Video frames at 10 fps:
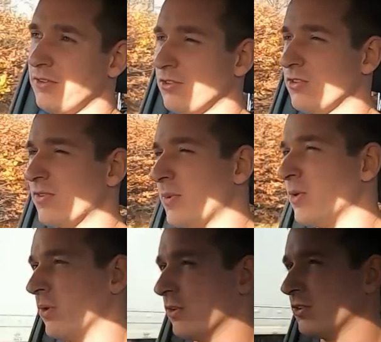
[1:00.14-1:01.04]
and stuff, and we don't
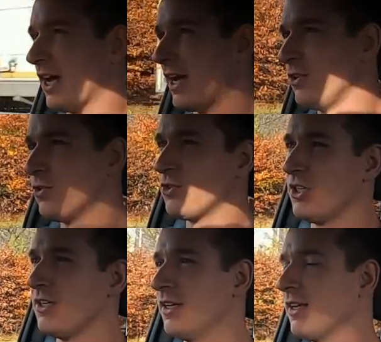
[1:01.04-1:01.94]
want to start
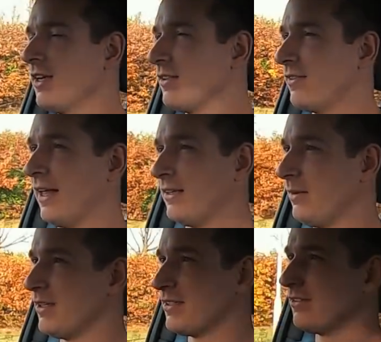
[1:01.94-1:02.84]
nudging that
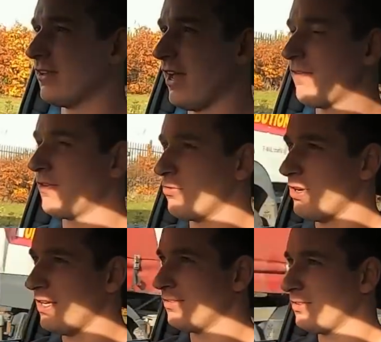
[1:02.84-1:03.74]
limiter's there for a
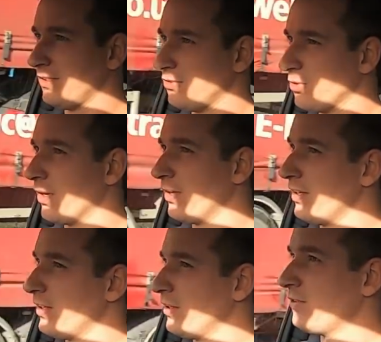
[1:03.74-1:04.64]
reason. You can sort of
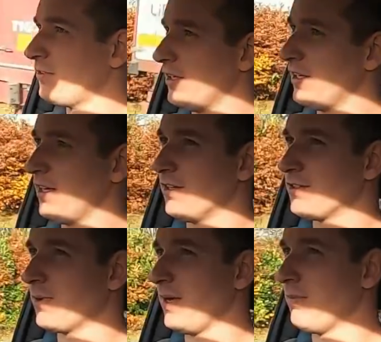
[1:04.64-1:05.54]
sit nearer
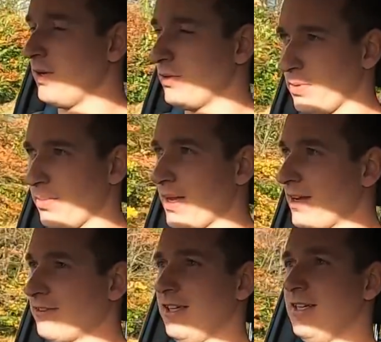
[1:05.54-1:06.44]
to it, but you don't want to be
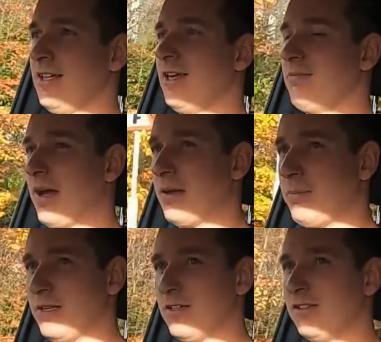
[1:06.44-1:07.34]
exceeding it, in my
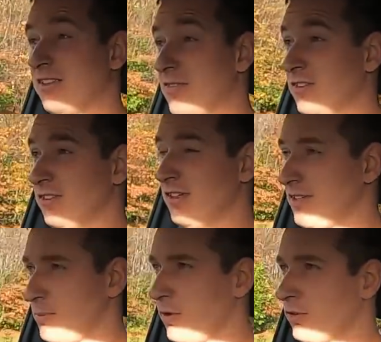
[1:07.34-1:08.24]
opinion. 760
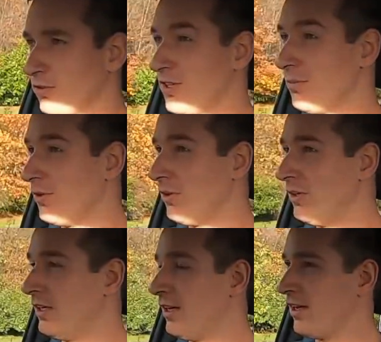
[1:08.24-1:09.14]
post-turbo
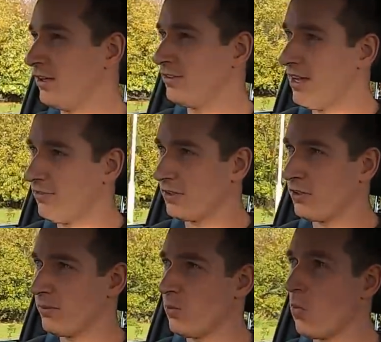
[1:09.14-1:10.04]
is definitely
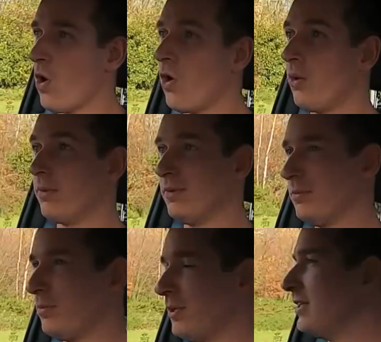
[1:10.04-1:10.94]
going to be warm
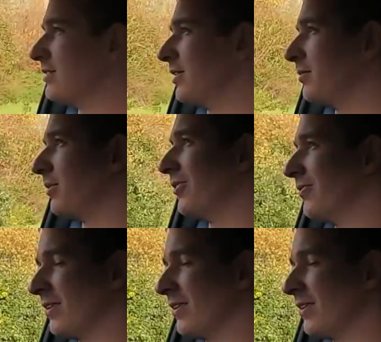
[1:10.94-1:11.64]
pre-turbo.